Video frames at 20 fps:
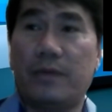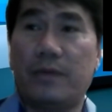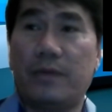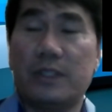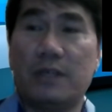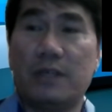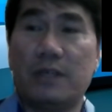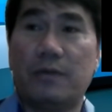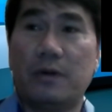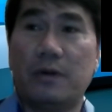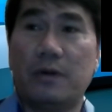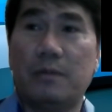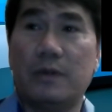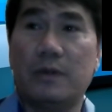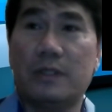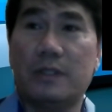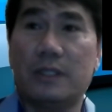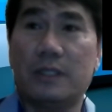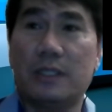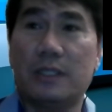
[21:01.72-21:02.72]
and
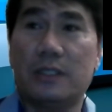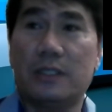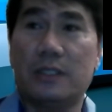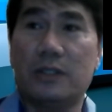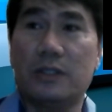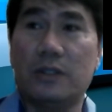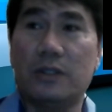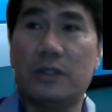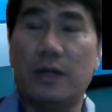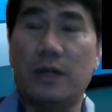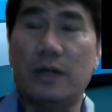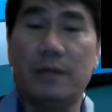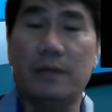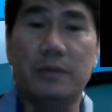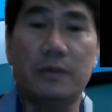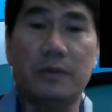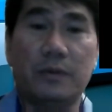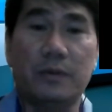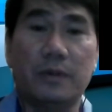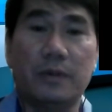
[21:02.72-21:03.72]
foremost is you have
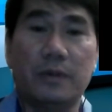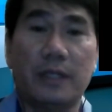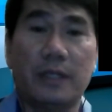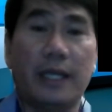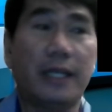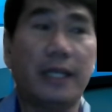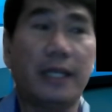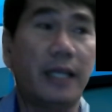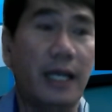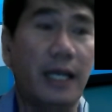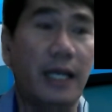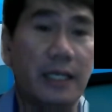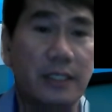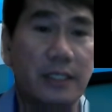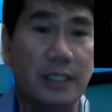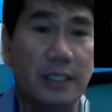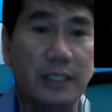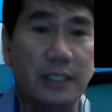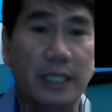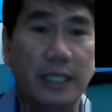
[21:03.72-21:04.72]
to gain knowledge
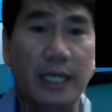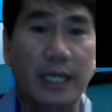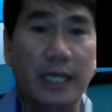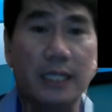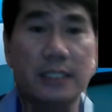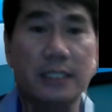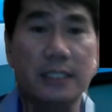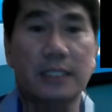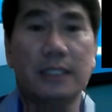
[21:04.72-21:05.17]
and skills.